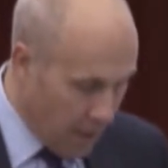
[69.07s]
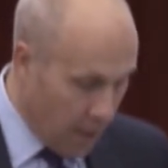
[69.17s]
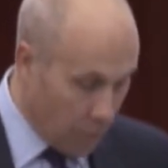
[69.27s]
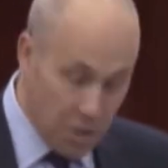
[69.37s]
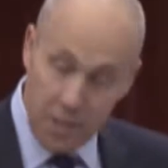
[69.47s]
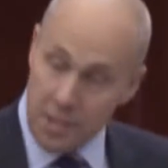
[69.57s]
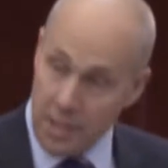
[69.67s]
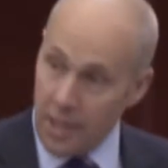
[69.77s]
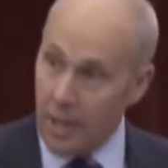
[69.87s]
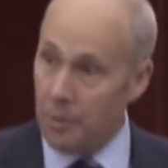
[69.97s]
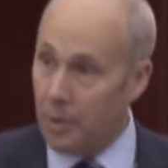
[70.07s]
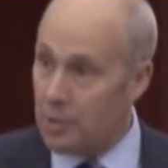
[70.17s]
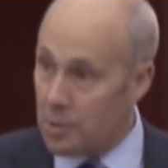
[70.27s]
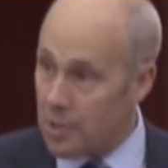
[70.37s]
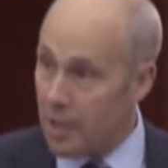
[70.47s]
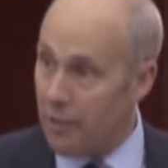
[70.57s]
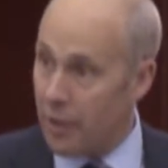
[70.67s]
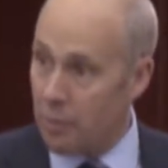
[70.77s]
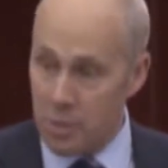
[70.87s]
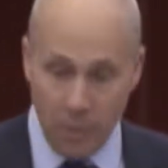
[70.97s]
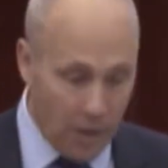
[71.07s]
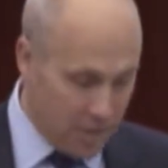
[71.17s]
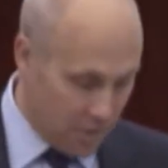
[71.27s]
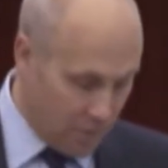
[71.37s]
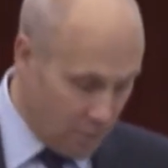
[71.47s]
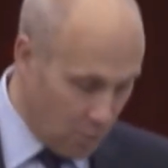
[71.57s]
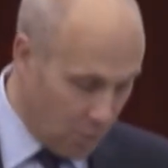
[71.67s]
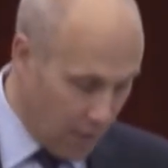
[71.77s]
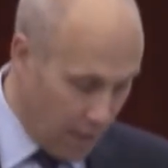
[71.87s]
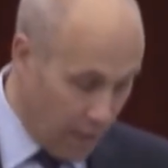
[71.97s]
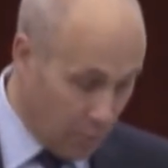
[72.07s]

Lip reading: which is, I will also say, very responsive to any